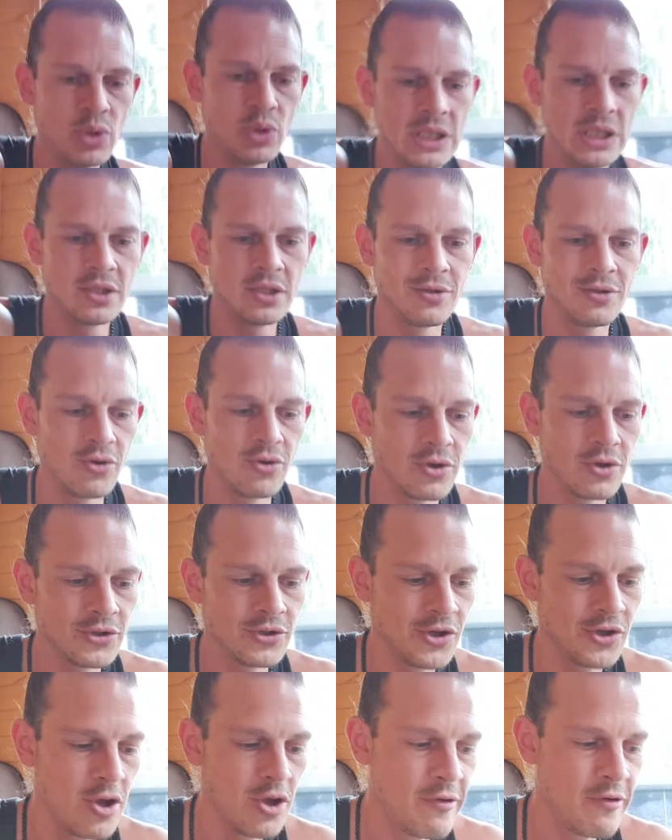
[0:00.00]
need to look at
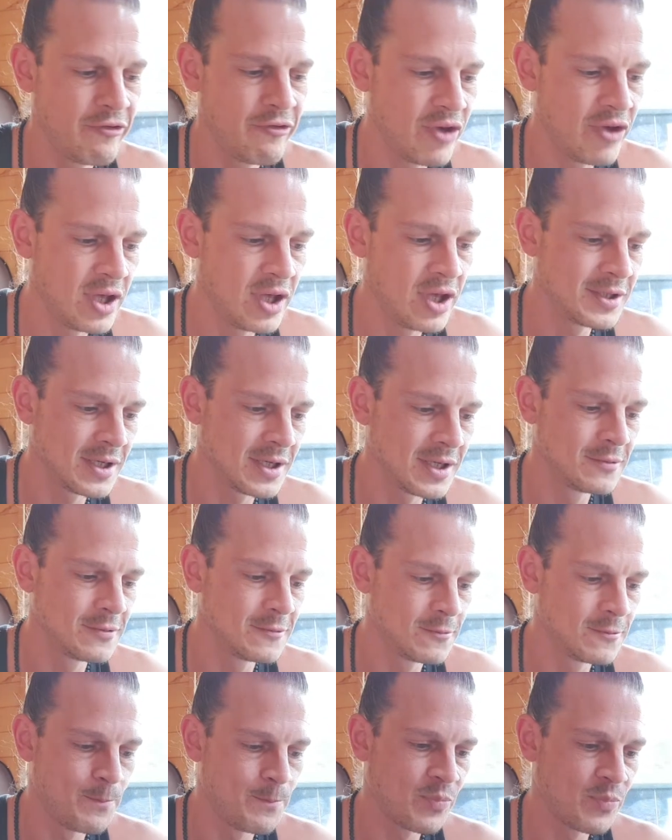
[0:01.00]
certain things and
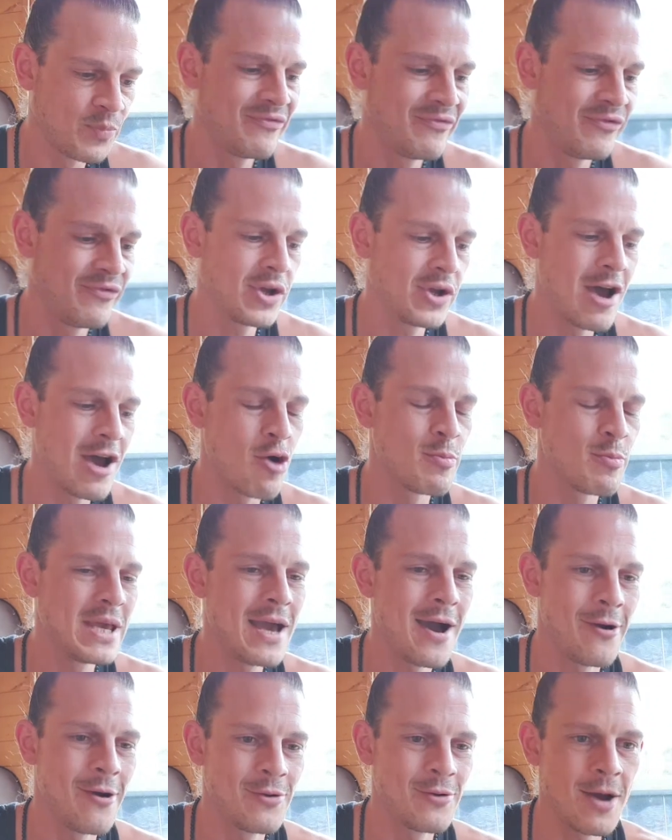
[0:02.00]
fucking help me
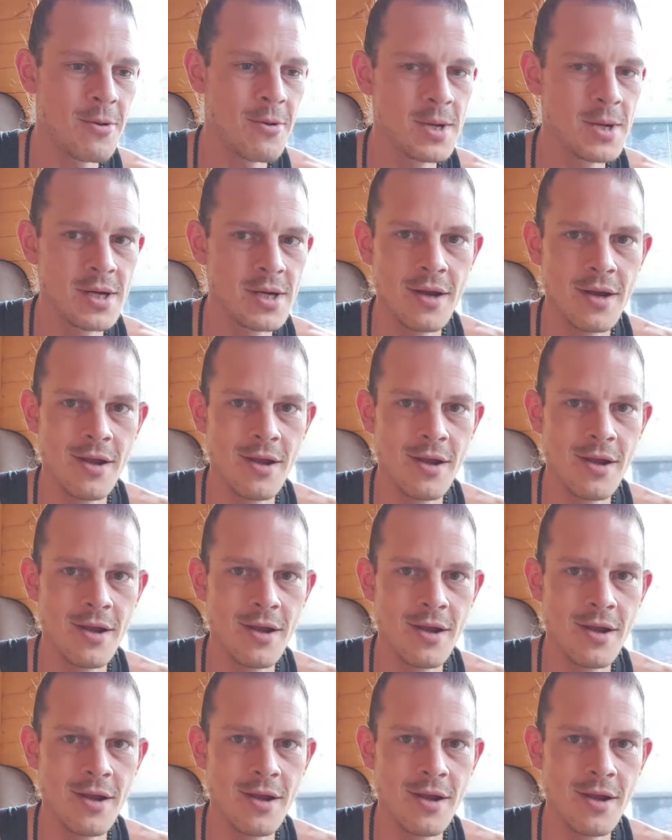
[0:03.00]
out now and then.